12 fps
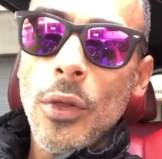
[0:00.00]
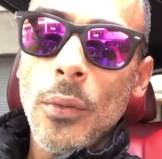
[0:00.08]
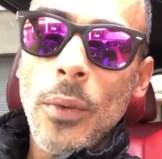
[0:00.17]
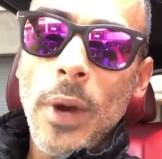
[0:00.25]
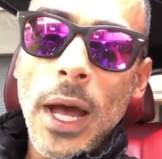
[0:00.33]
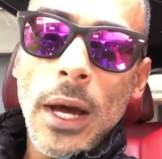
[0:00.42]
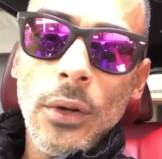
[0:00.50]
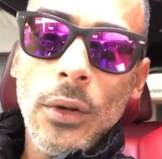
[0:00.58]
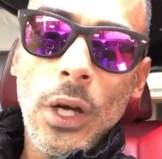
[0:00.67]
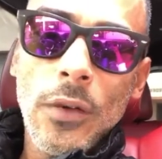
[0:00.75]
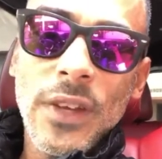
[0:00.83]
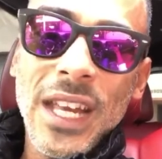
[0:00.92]
the route
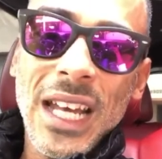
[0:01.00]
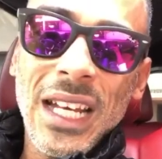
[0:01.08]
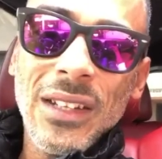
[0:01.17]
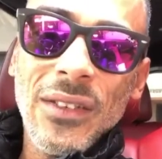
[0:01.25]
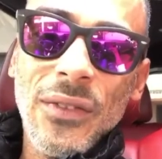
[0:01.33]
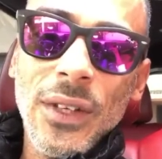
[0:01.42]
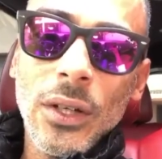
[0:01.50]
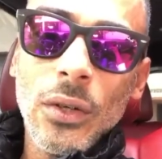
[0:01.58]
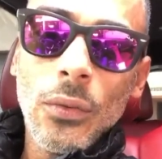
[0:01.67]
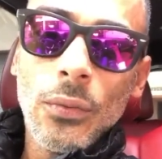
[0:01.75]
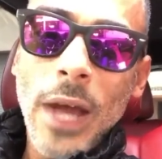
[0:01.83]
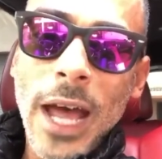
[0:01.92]
of getting the
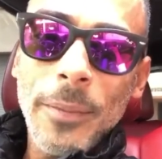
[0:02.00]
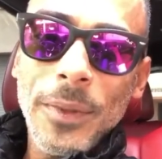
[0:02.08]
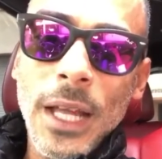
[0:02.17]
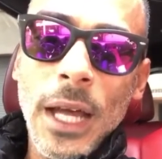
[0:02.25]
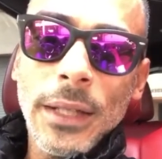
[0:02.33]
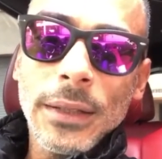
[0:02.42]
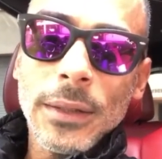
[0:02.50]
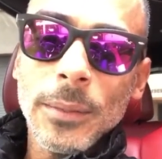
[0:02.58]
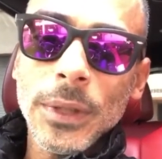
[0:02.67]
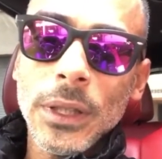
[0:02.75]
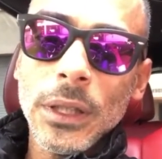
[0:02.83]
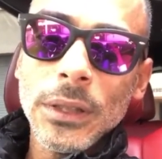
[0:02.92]
vehicle wrapped next,
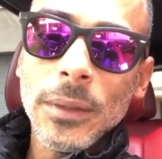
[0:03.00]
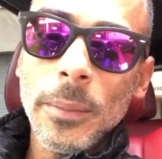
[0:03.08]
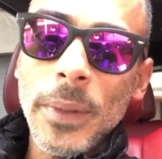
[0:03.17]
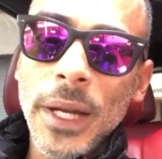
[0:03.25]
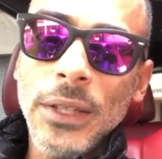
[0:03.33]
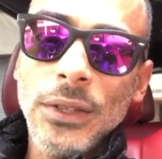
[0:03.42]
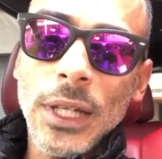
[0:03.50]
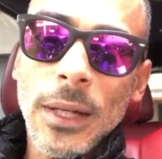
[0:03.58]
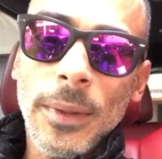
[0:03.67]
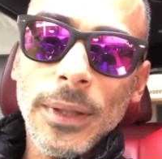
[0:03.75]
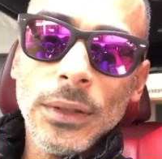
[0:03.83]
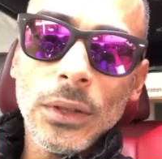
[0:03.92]
because the paint
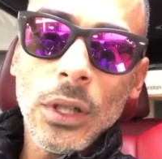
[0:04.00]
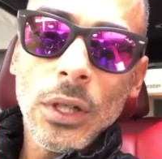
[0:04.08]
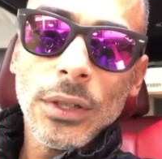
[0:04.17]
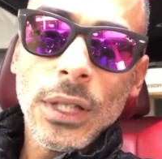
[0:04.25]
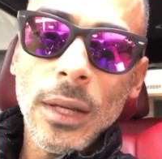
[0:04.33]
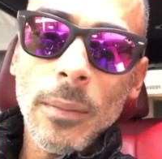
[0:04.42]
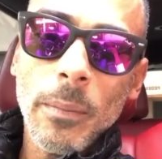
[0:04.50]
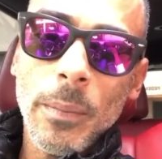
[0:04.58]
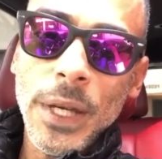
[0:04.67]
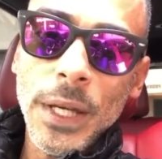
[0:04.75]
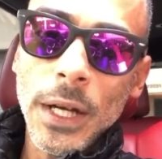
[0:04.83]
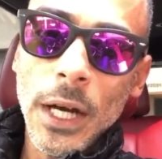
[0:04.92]
job on this car is getting
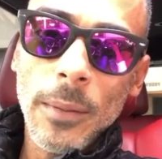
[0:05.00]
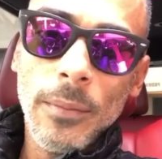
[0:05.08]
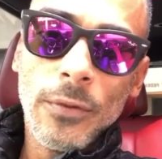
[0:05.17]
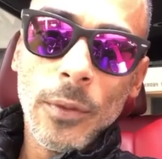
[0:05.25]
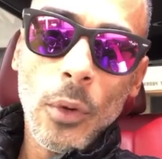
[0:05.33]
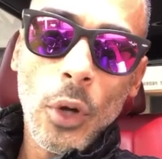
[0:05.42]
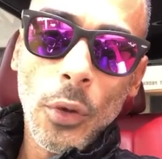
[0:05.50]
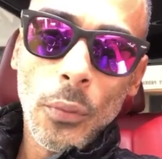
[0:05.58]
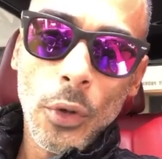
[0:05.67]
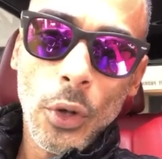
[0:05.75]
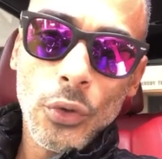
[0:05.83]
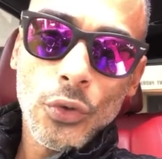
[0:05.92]
beat up from all the
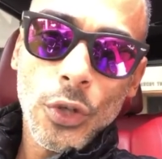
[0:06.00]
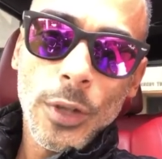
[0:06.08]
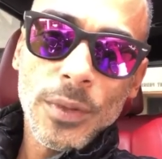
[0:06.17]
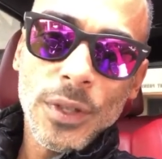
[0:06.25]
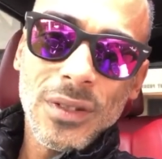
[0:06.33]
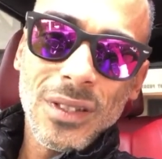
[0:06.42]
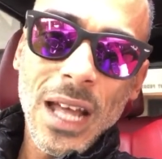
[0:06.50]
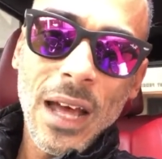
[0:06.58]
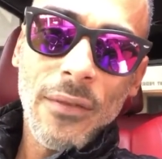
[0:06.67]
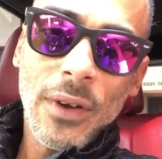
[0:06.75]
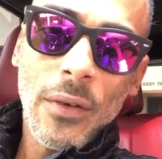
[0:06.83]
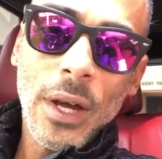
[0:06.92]
road trips. It's not
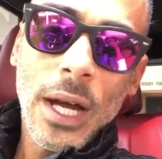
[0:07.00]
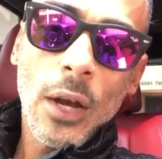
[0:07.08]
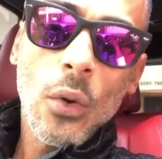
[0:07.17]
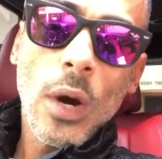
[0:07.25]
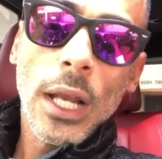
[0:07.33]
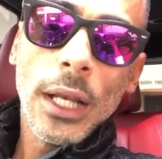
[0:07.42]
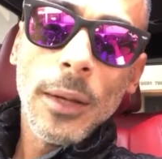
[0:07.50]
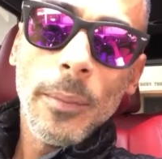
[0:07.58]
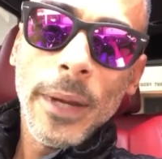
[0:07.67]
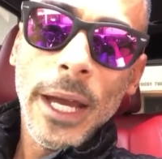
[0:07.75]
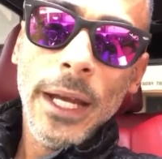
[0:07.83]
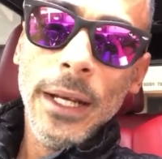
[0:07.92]
very high quality
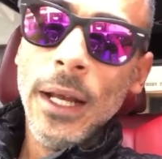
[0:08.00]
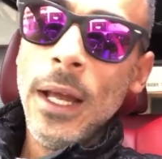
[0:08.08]
paint.